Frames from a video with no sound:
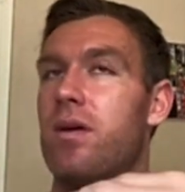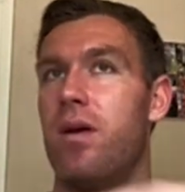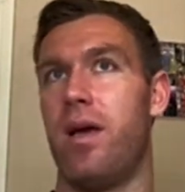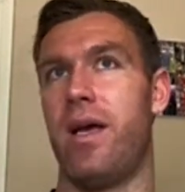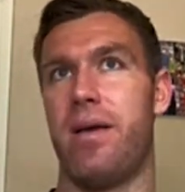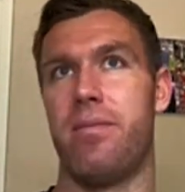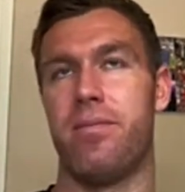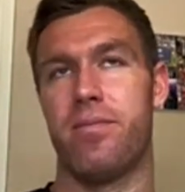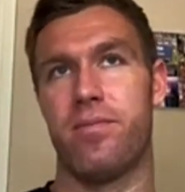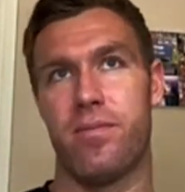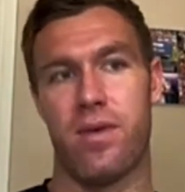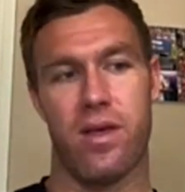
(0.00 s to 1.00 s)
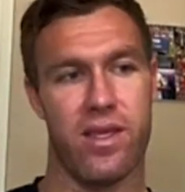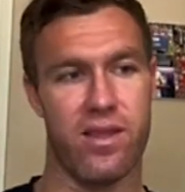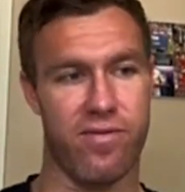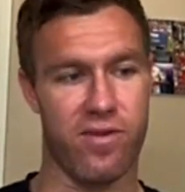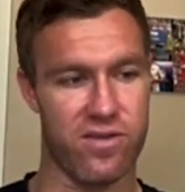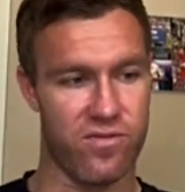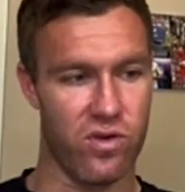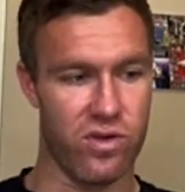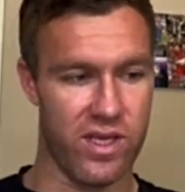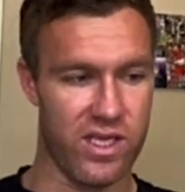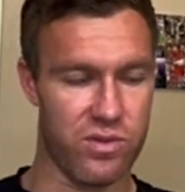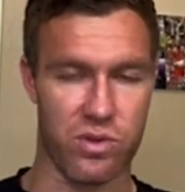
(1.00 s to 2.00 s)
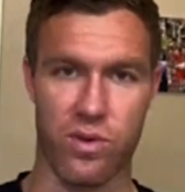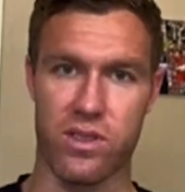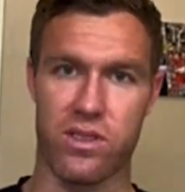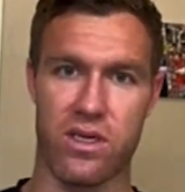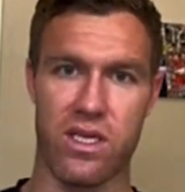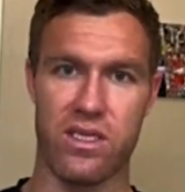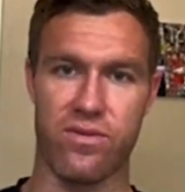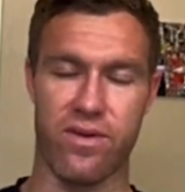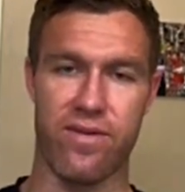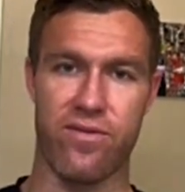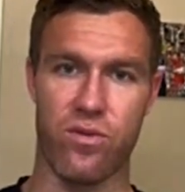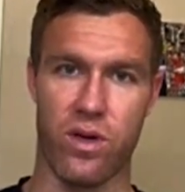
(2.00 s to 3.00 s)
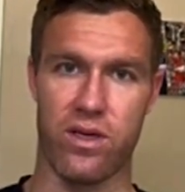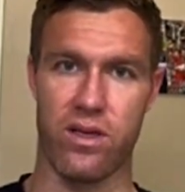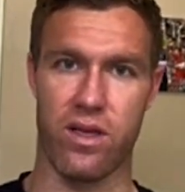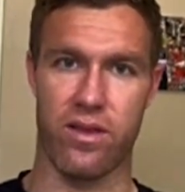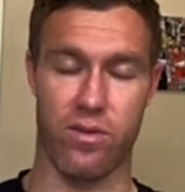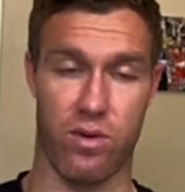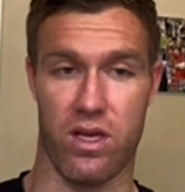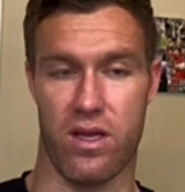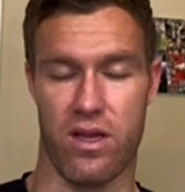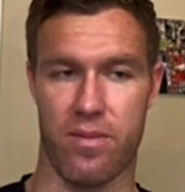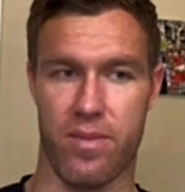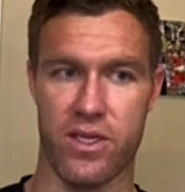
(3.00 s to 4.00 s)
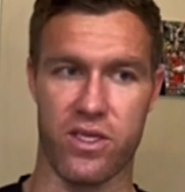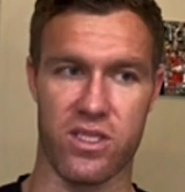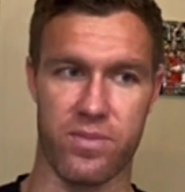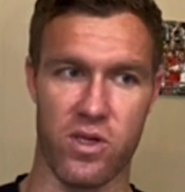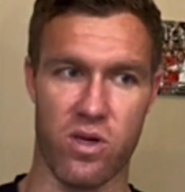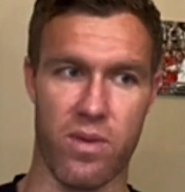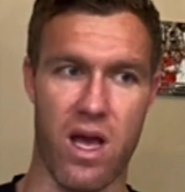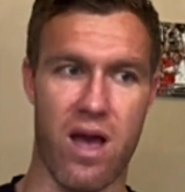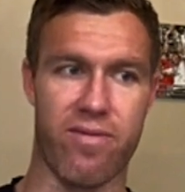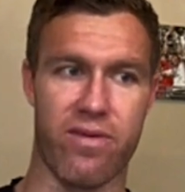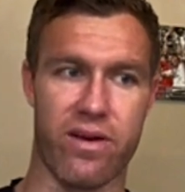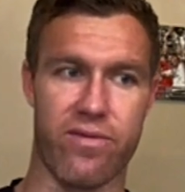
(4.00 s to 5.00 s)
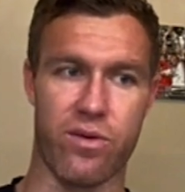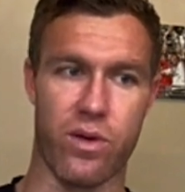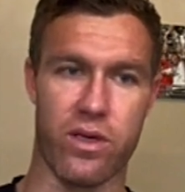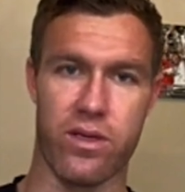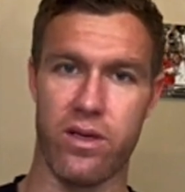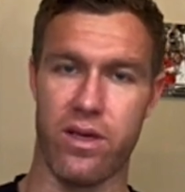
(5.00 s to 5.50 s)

I think the first few days was quite strange for everyone. I'd imagine I speak on behalf of everyone.